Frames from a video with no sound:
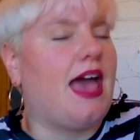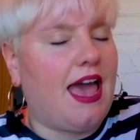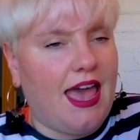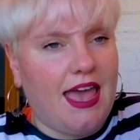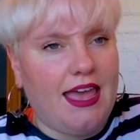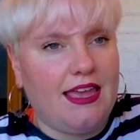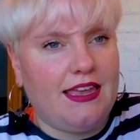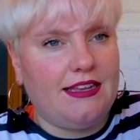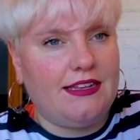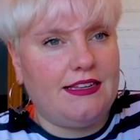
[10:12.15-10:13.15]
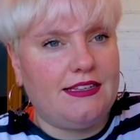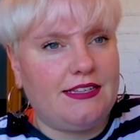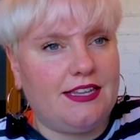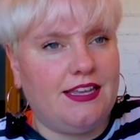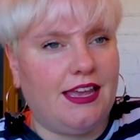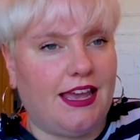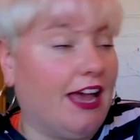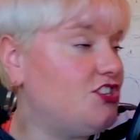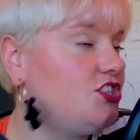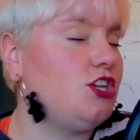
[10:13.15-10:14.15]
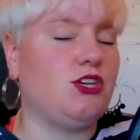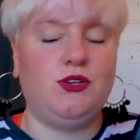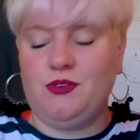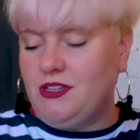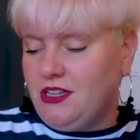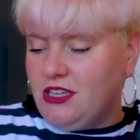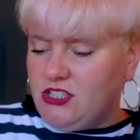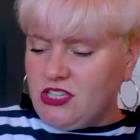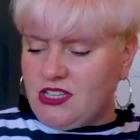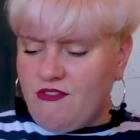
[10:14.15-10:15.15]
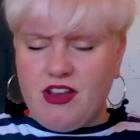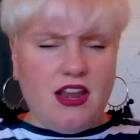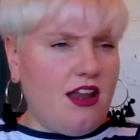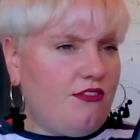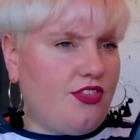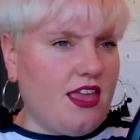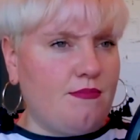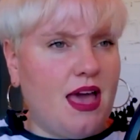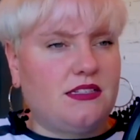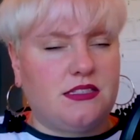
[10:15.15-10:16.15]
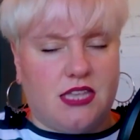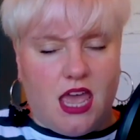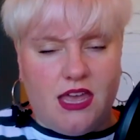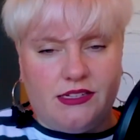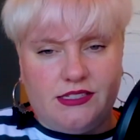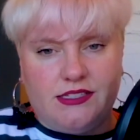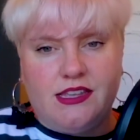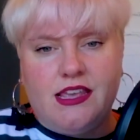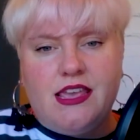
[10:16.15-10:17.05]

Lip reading: And as you do, just having a little think about tits.